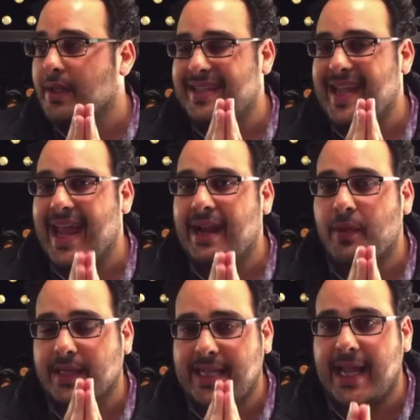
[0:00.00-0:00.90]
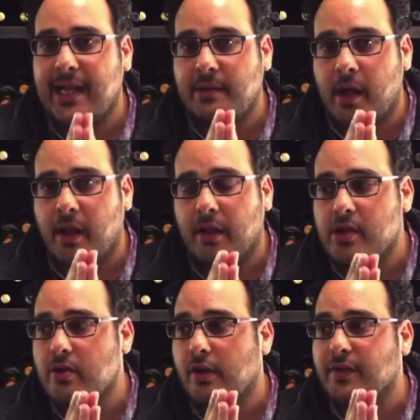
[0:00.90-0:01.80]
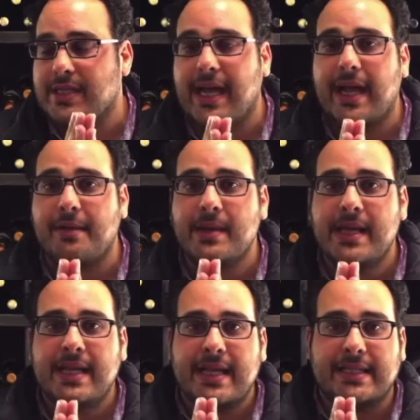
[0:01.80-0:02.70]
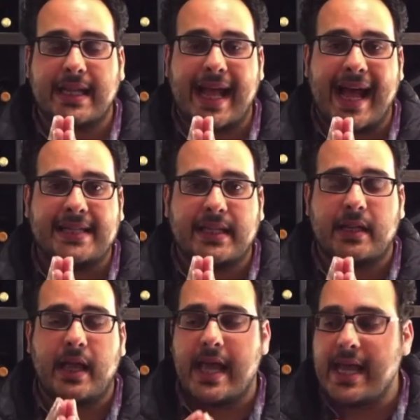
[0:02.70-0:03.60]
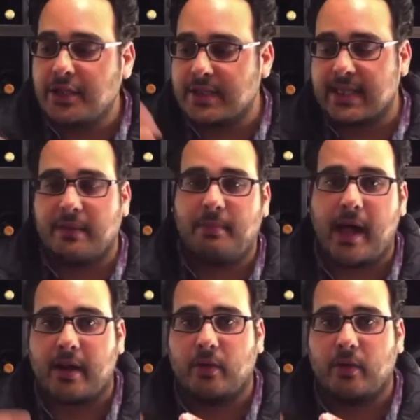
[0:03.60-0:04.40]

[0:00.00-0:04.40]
tan- with a tannin molecule over time is that as it ages in a bottle,